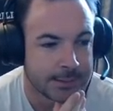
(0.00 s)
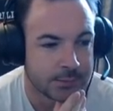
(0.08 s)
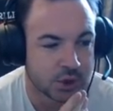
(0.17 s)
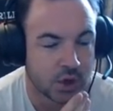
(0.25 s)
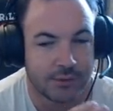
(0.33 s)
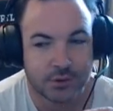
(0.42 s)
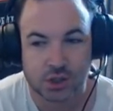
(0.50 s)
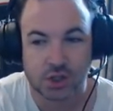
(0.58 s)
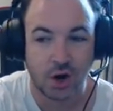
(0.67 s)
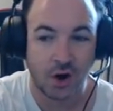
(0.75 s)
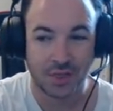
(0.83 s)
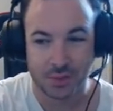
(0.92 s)
So I've just
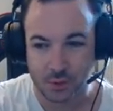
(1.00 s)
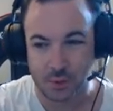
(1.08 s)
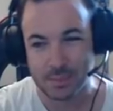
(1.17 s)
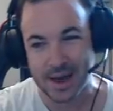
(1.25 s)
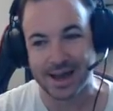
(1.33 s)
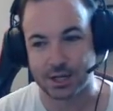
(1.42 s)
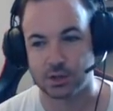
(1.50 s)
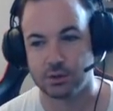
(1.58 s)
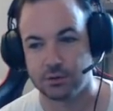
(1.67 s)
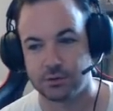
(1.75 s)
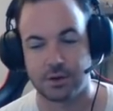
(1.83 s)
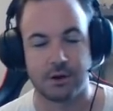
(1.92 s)
gone through a patch
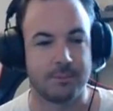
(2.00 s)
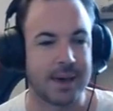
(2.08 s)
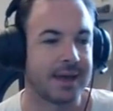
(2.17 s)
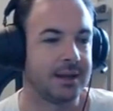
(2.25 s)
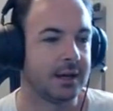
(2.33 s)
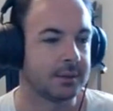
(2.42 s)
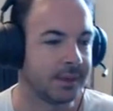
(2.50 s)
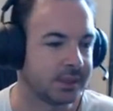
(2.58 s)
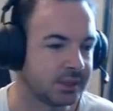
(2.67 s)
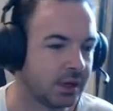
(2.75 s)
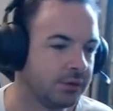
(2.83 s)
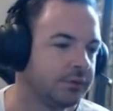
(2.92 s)
of bad luck
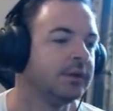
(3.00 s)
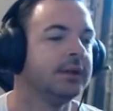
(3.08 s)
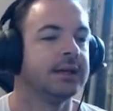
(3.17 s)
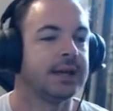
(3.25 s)
myself.